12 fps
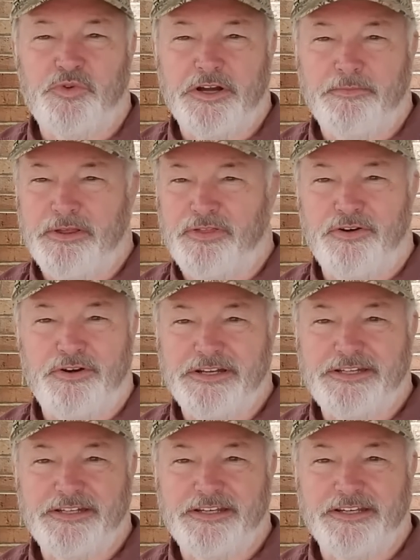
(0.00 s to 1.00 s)
by
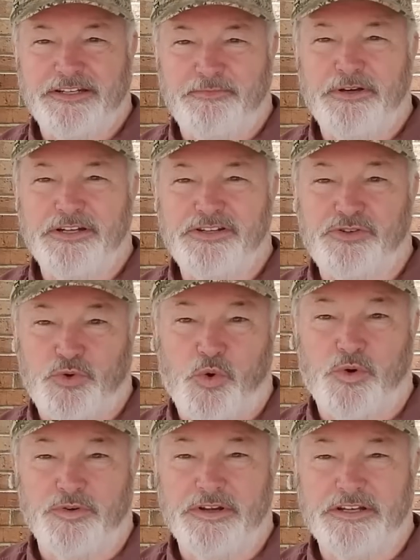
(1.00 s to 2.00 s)
36, but it's
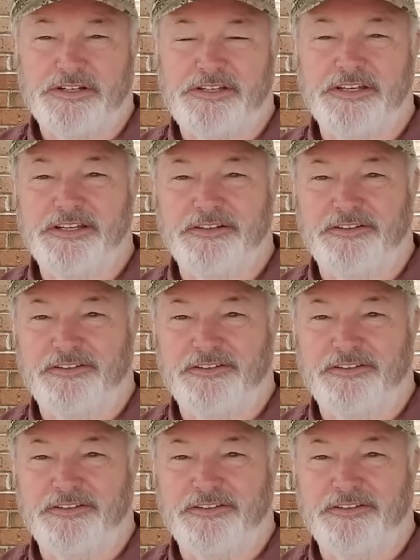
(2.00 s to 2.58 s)
1/4 inch steel,